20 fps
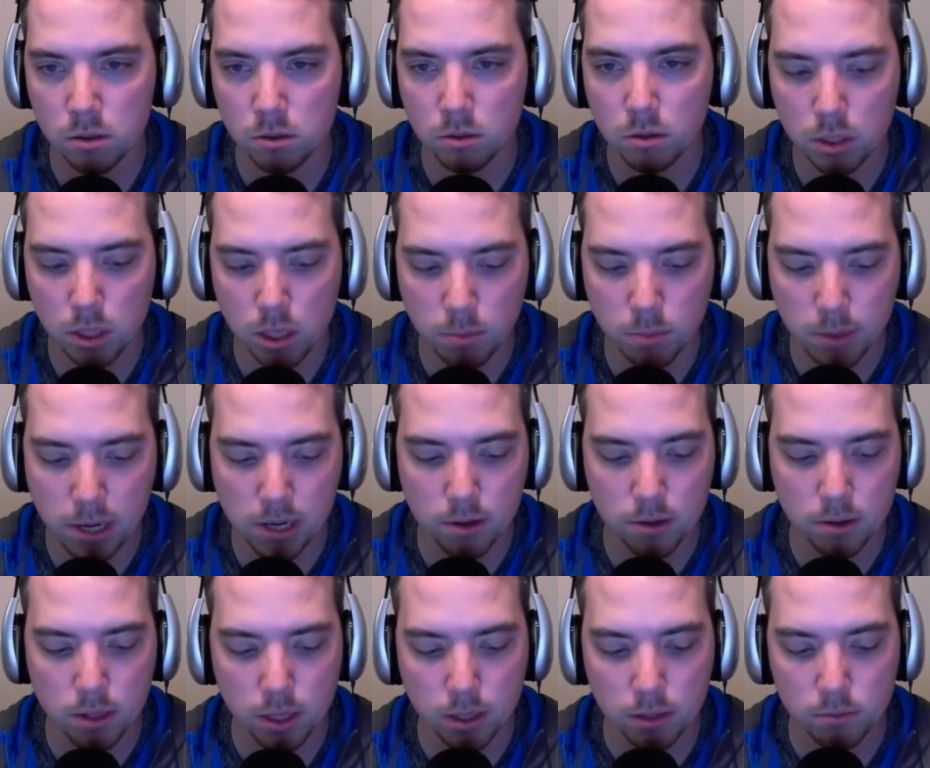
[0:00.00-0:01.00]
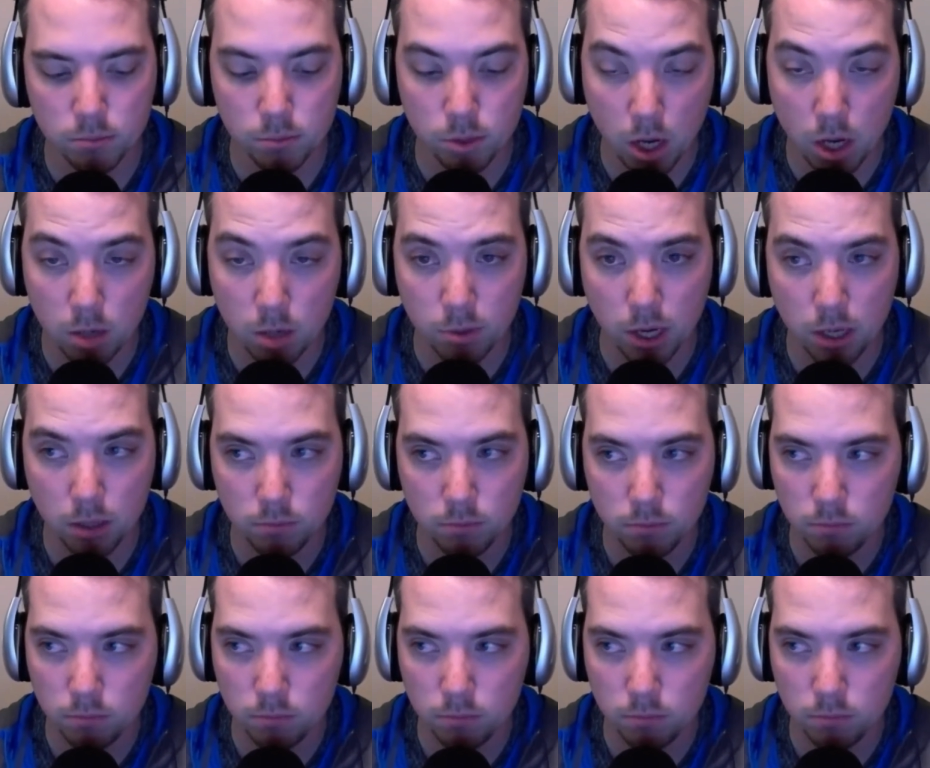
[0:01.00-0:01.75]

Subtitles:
looking better than John Brown.